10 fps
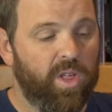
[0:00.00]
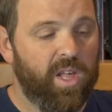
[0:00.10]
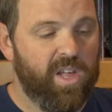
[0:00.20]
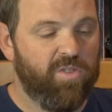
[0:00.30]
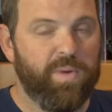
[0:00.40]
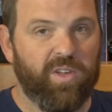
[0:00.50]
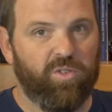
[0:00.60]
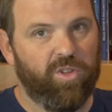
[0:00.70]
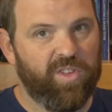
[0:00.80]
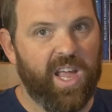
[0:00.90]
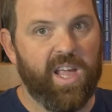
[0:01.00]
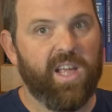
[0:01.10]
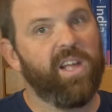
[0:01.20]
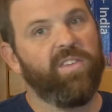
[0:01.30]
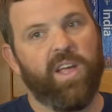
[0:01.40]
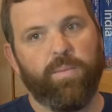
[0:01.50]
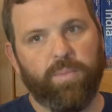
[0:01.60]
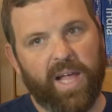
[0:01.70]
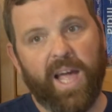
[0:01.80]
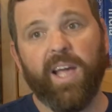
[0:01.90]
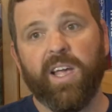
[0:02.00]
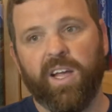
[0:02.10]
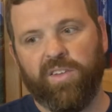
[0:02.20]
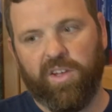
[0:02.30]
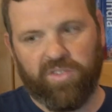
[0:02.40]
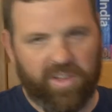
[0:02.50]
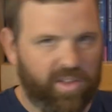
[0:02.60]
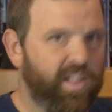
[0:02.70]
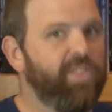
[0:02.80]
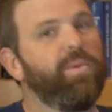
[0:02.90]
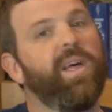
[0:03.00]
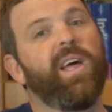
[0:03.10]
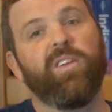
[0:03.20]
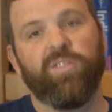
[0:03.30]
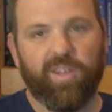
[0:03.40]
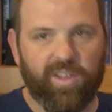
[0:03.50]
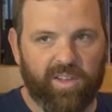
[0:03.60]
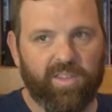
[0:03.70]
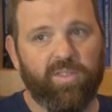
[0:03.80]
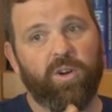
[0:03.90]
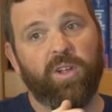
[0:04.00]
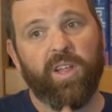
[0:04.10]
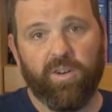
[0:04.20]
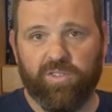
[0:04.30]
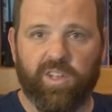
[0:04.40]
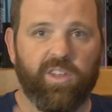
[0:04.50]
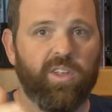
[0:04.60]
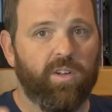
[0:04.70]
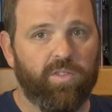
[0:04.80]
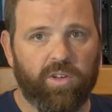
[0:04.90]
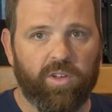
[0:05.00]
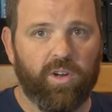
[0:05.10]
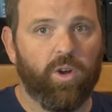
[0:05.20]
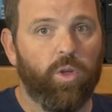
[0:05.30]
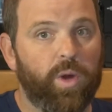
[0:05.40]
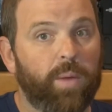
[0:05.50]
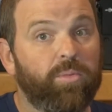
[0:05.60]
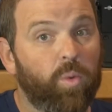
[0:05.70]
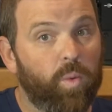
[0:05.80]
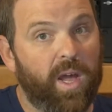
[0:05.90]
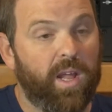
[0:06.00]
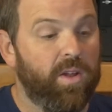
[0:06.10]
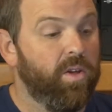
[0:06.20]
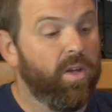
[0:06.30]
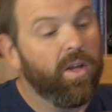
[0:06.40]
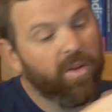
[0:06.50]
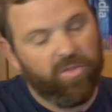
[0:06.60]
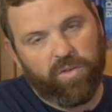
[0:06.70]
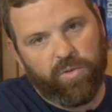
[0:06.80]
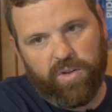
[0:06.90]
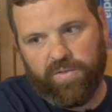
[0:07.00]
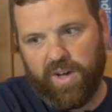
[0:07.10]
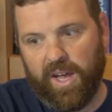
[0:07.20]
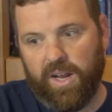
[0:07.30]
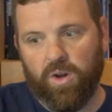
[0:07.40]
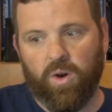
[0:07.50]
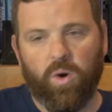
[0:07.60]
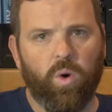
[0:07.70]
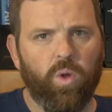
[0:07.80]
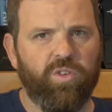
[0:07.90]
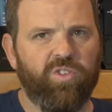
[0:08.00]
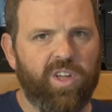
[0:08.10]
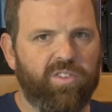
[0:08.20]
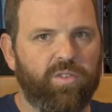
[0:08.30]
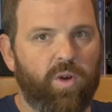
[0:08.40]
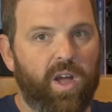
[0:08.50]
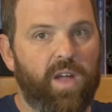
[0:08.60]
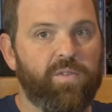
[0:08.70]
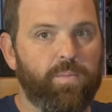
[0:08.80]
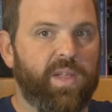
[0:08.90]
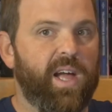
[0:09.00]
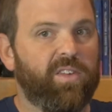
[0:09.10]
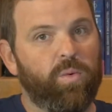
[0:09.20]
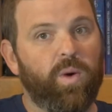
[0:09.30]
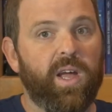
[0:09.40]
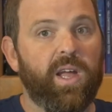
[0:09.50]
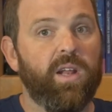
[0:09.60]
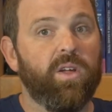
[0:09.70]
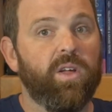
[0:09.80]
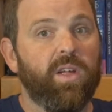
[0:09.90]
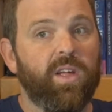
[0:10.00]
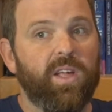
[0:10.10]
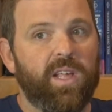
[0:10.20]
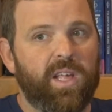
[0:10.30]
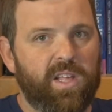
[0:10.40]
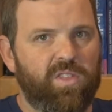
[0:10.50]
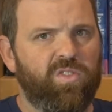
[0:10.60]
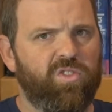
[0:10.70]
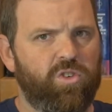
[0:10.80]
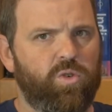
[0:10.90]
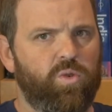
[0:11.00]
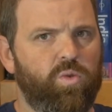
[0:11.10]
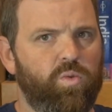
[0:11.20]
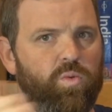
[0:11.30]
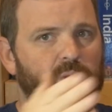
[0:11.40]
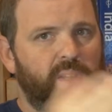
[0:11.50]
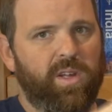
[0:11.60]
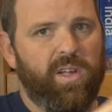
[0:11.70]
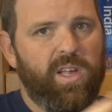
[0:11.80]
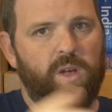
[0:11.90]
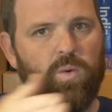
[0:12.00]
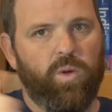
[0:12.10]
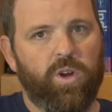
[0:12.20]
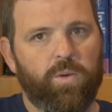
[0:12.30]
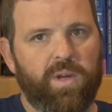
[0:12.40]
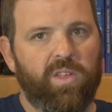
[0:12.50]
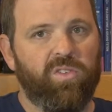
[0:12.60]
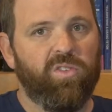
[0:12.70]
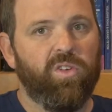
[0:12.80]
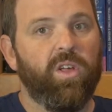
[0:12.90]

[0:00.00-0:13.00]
each pixel to take. It could take black, it could take slightly less black, slightly lighter, slightly lighter, slightly lighter, all the way up to white. So if we divide all the shades of gray from black to white into equal increments,